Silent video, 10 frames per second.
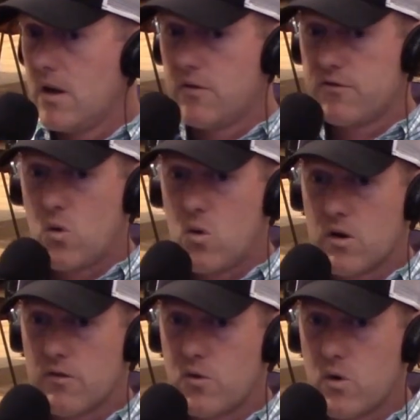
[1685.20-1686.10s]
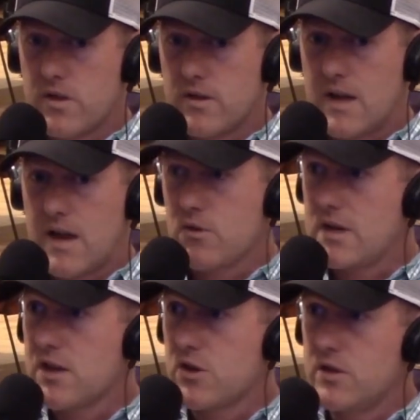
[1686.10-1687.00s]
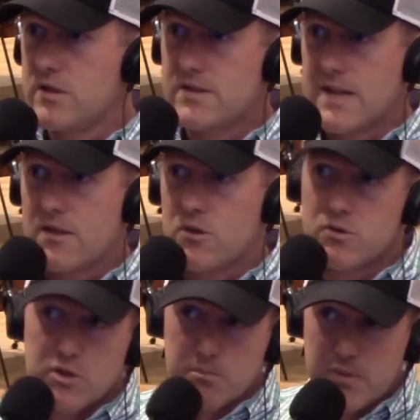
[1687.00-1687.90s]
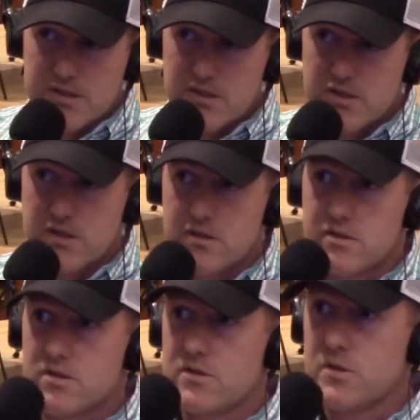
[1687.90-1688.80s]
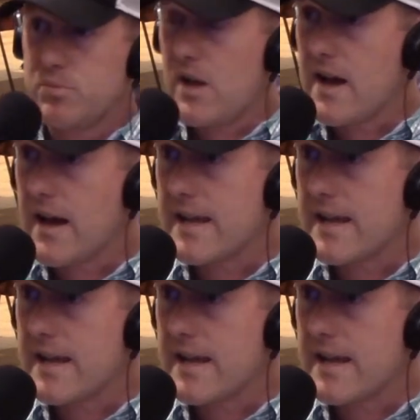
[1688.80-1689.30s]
for the everyday goods that those businesses supply,